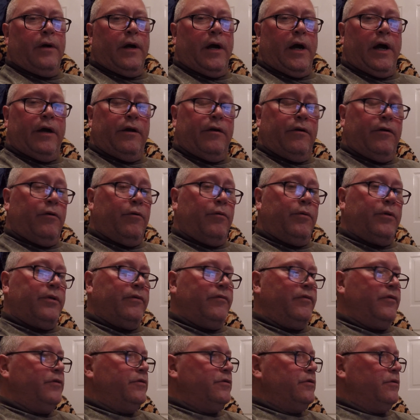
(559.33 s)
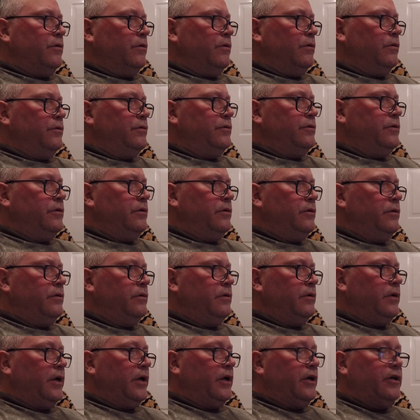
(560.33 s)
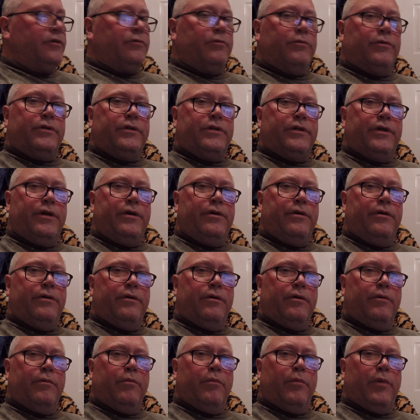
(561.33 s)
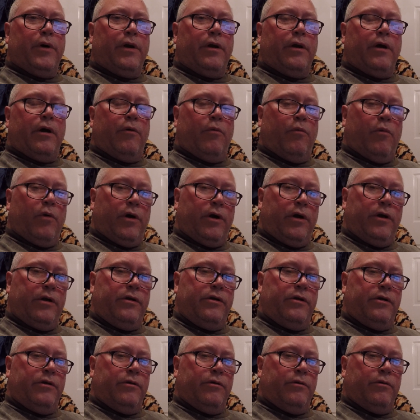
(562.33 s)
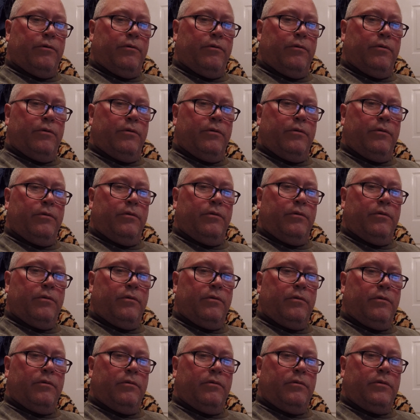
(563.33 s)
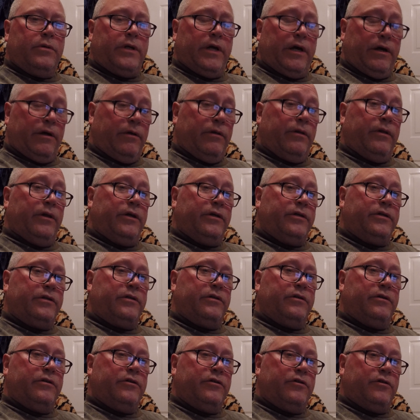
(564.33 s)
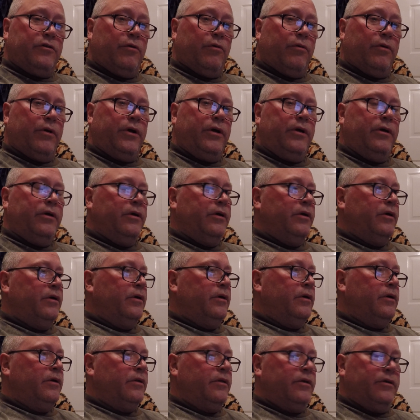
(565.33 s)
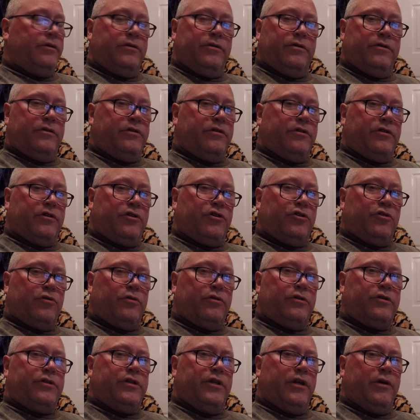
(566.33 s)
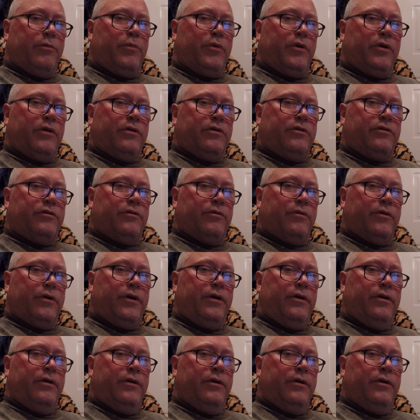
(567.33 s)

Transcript: I don't know what the future holds. I guess we'll see. But I wanted to tell this story. This is just a short snippet of the story.